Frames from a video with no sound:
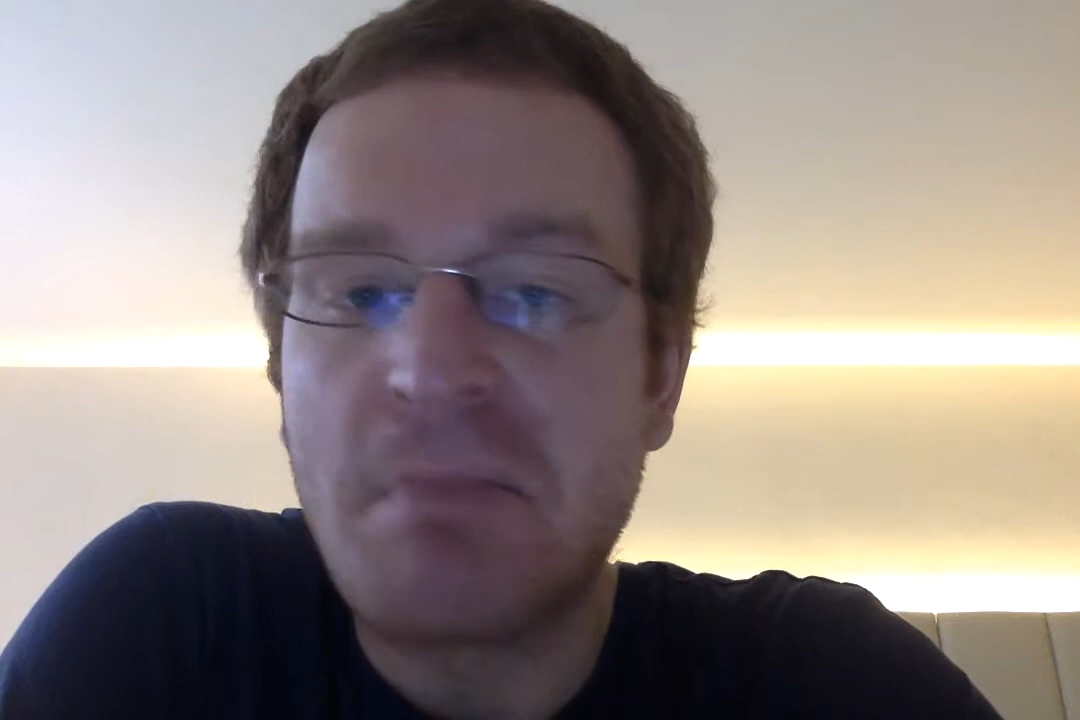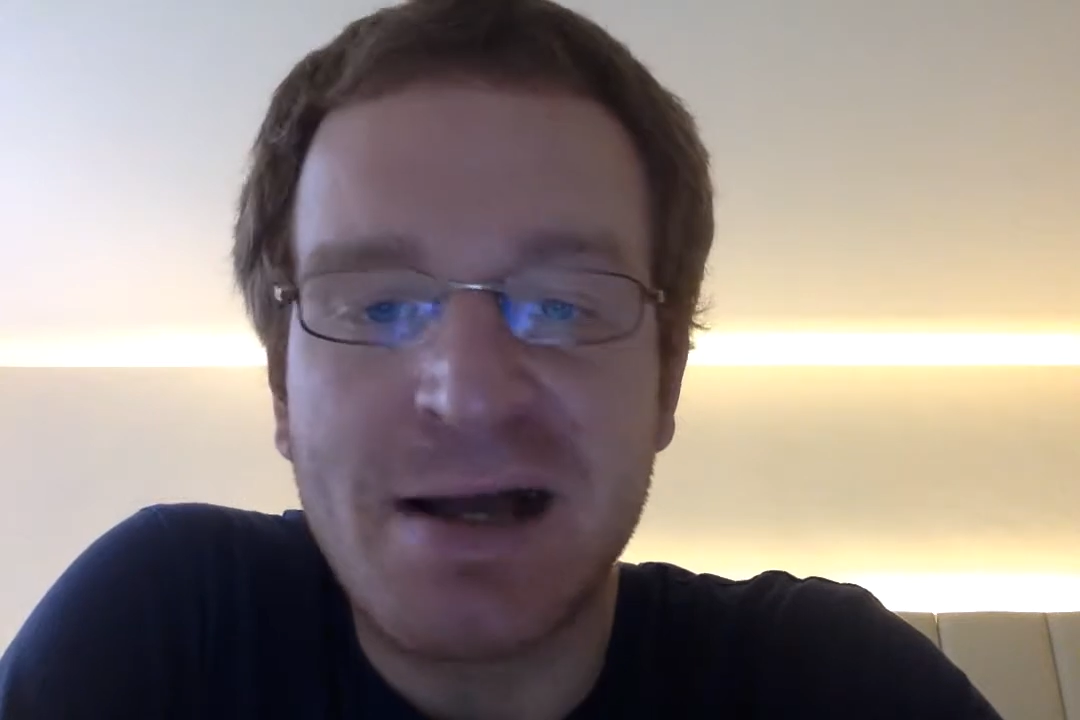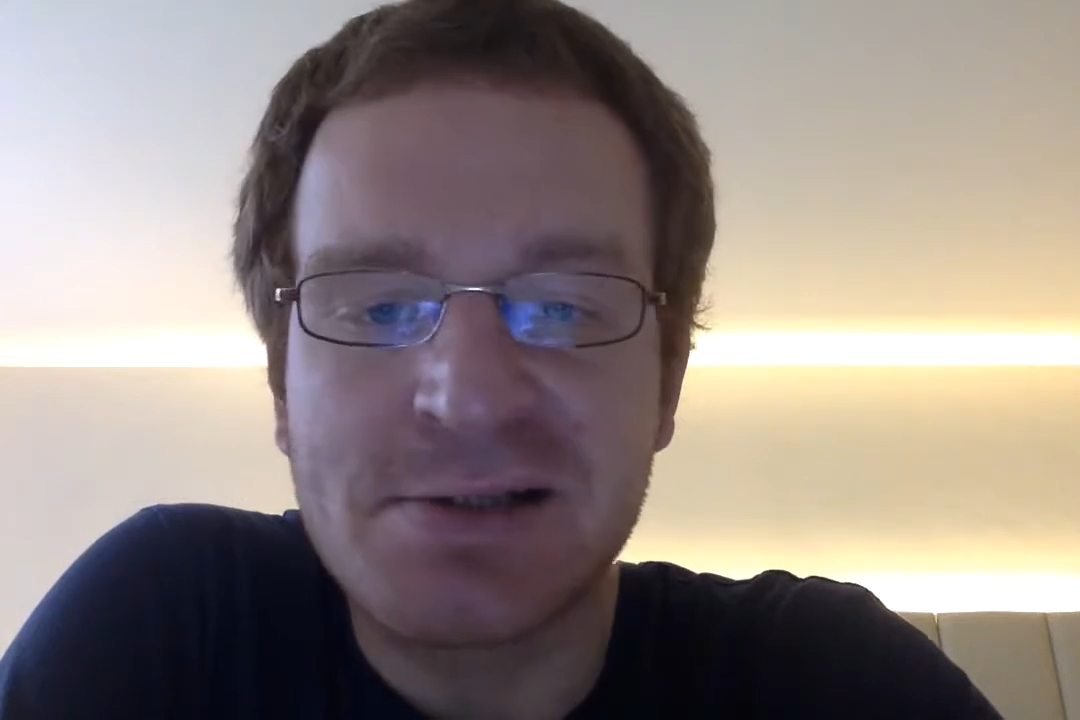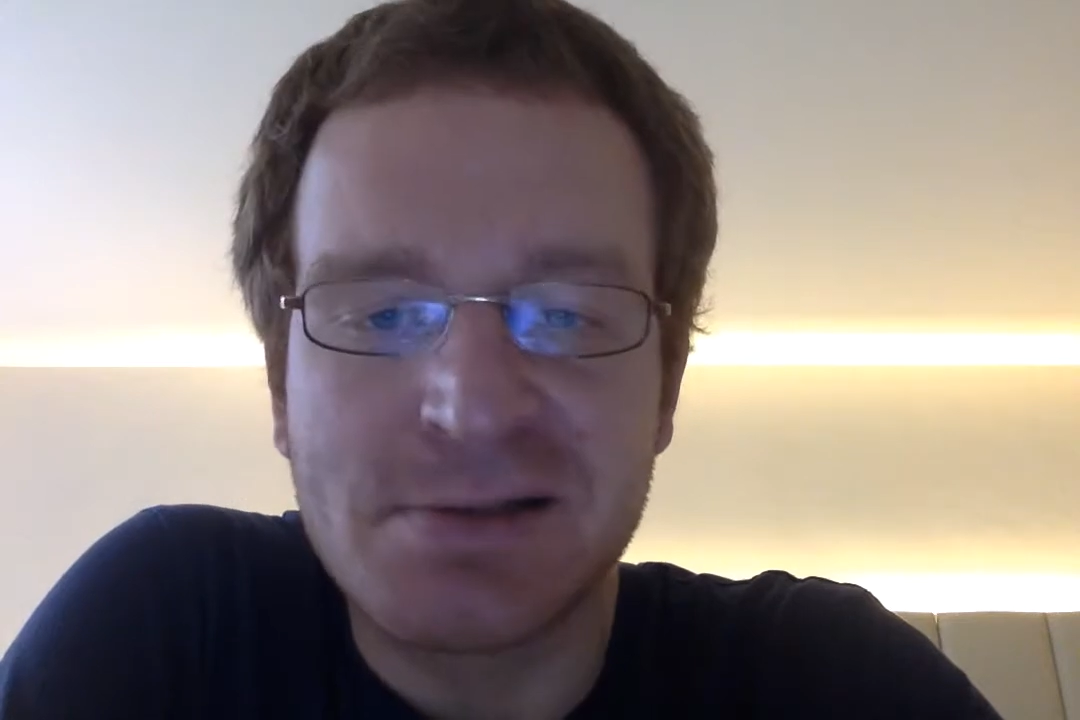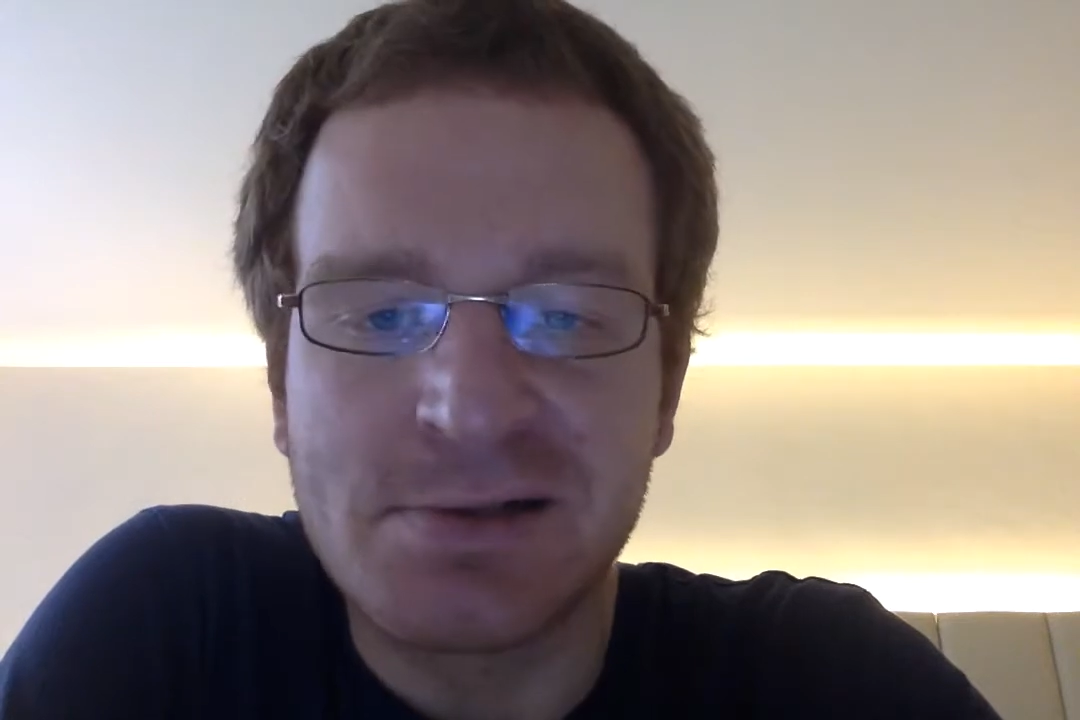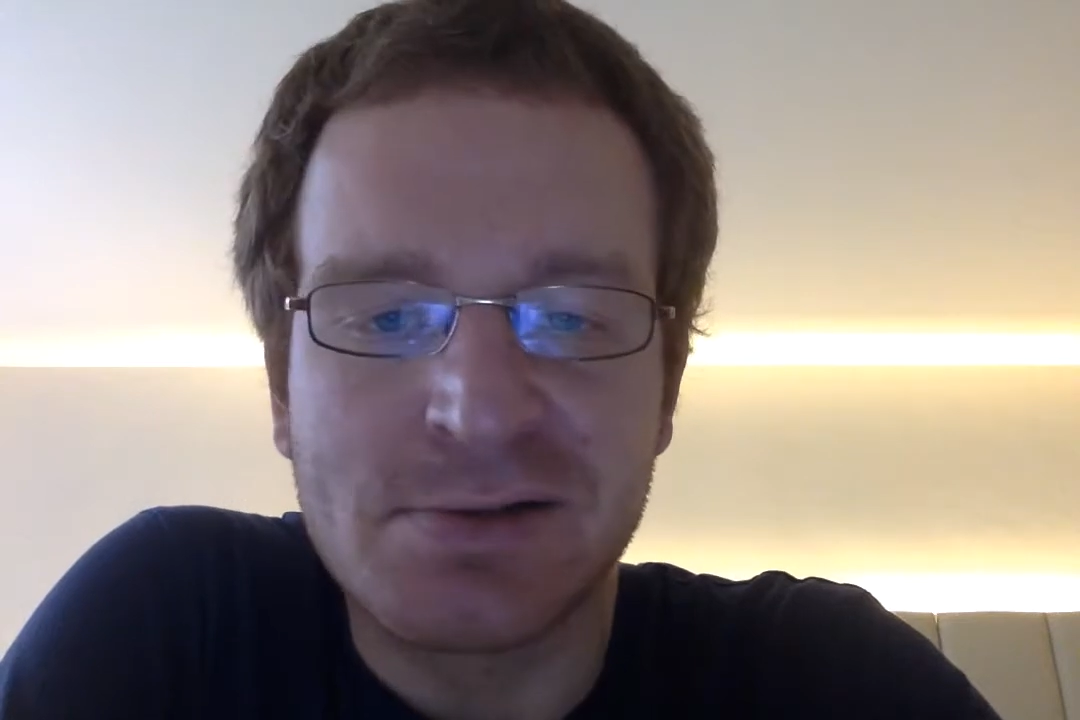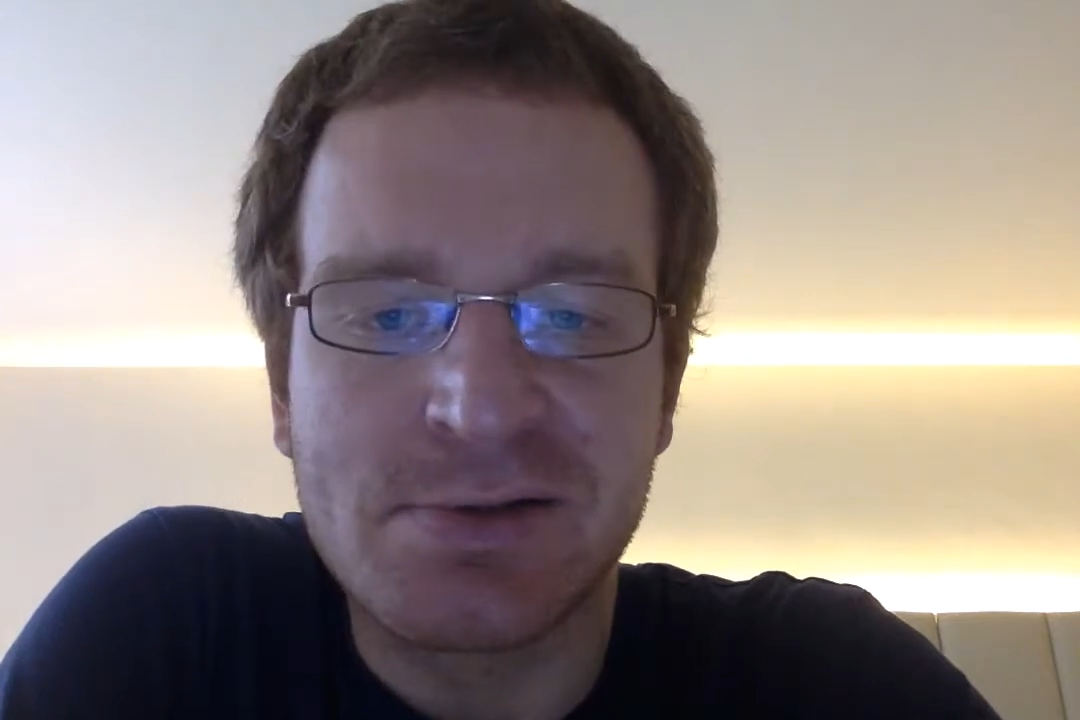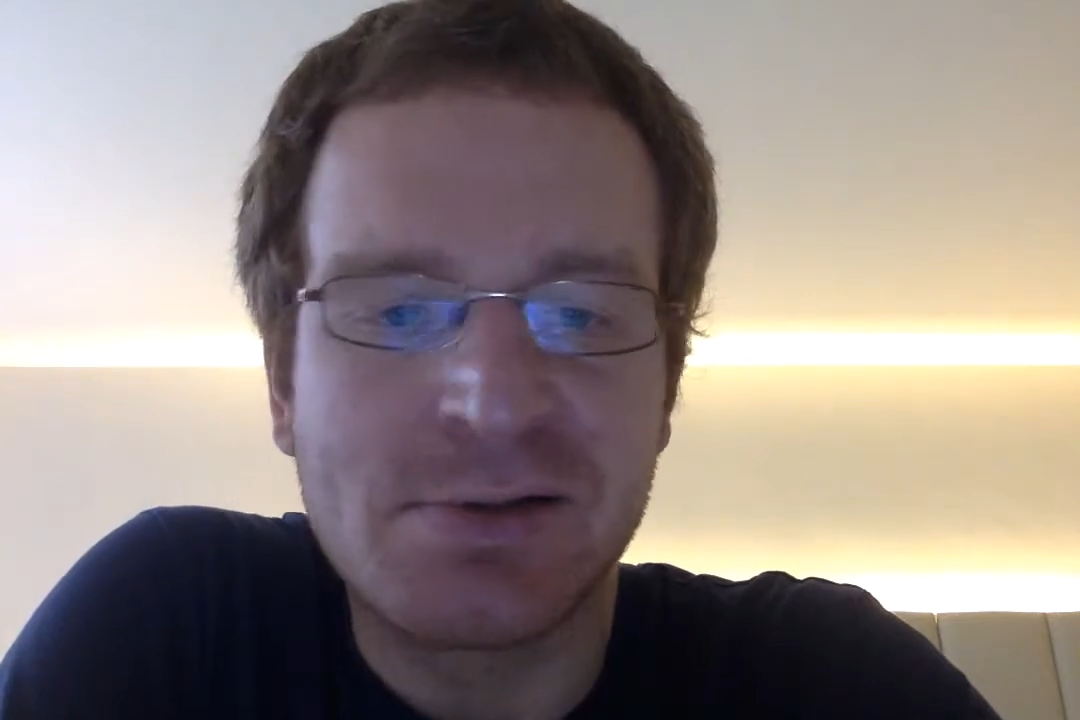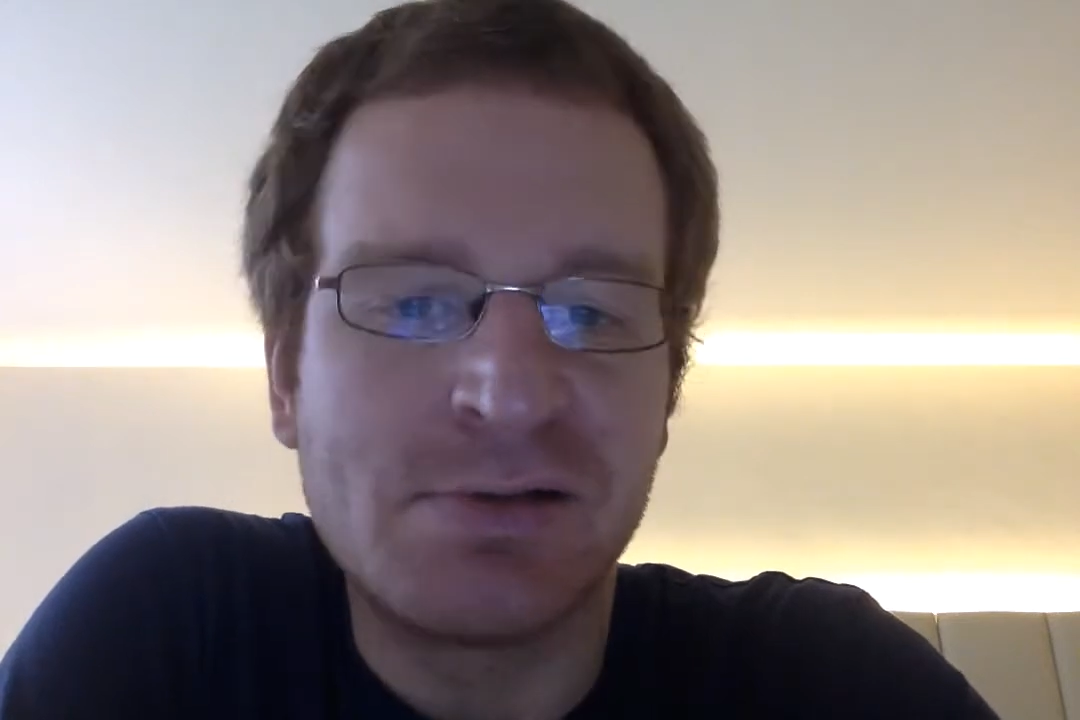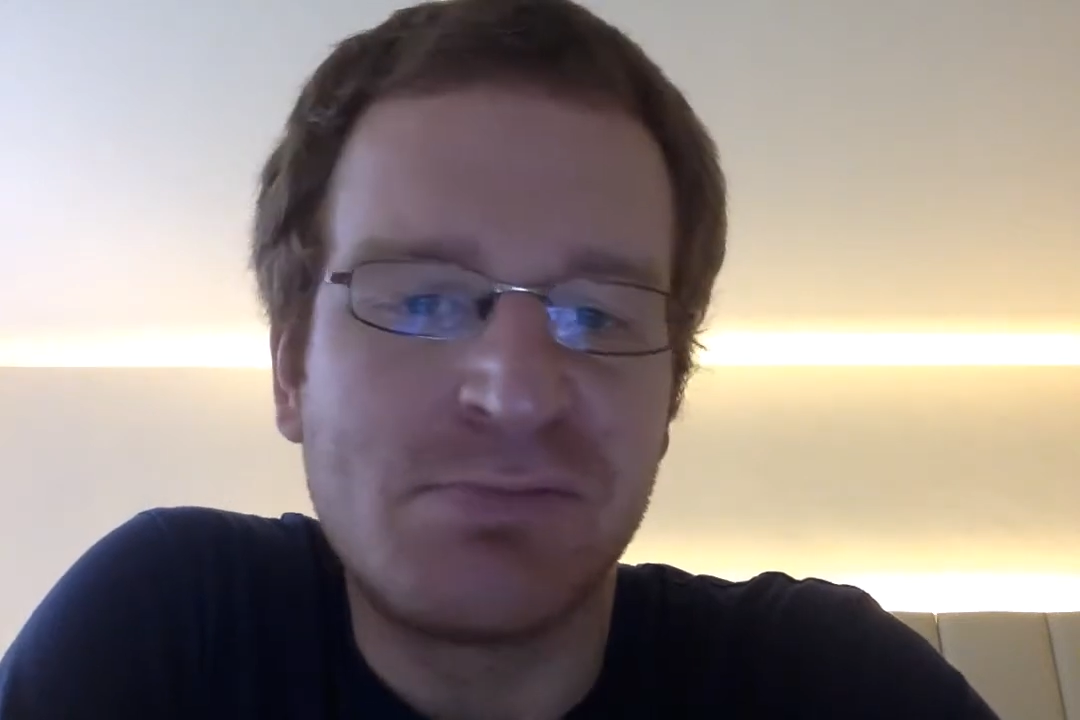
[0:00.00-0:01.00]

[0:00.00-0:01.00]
masters,